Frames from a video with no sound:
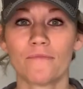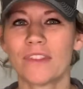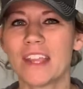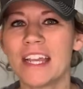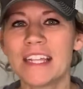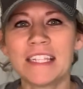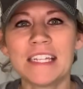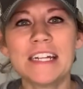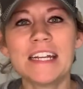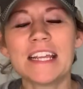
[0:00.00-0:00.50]

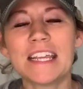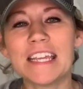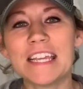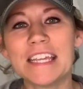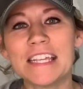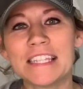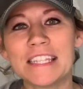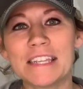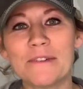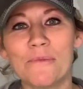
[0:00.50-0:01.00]
it's an
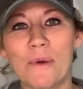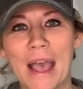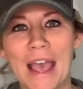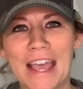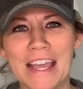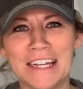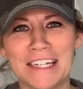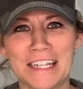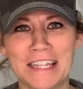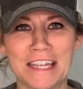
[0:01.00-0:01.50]
easy
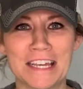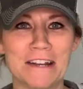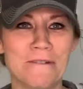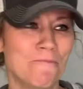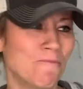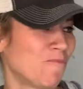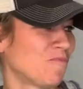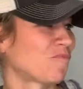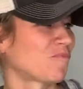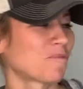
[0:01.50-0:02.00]
way to
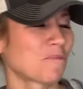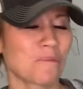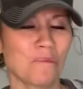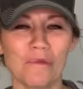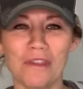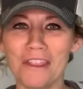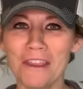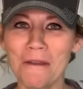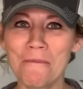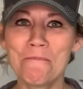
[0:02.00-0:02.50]
then
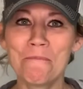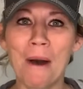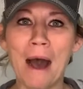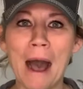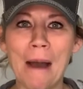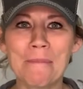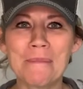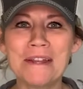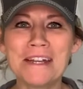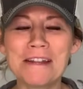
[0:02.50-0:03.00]

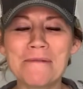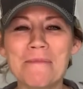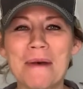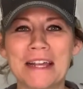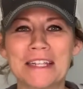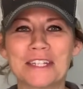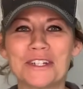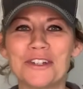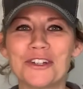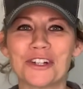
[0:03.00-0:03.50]
pop into
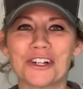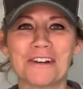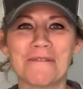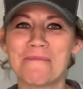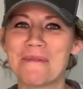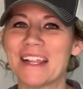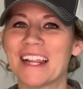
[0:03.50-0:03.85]
Messenger and be